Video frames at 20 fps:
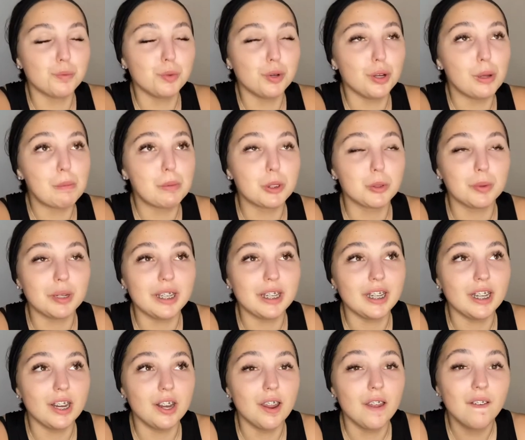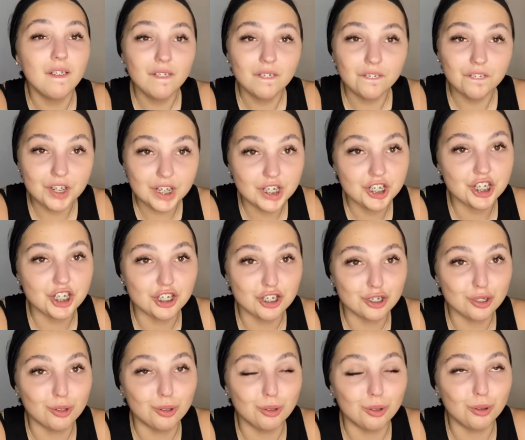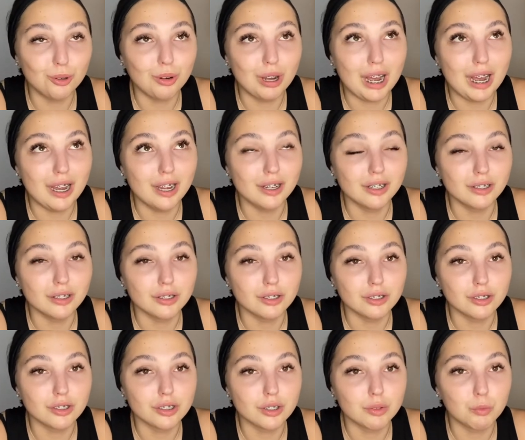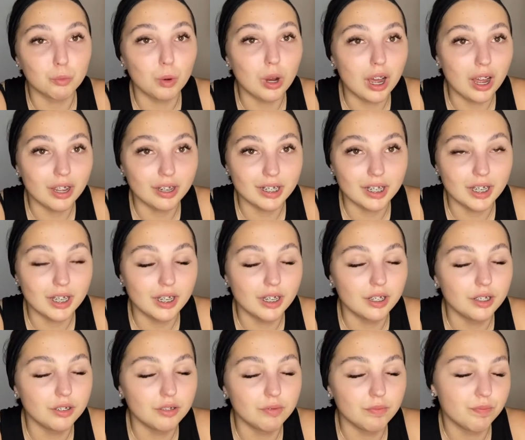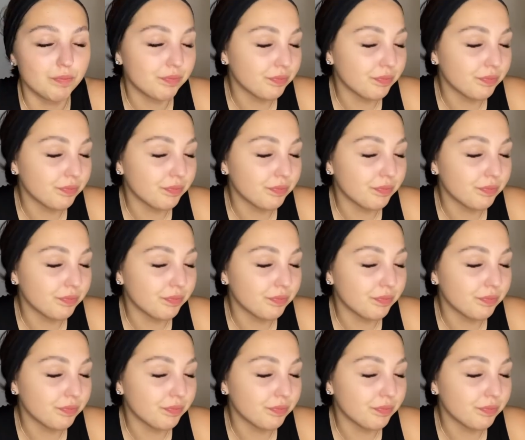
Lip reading: but between finishing school and working,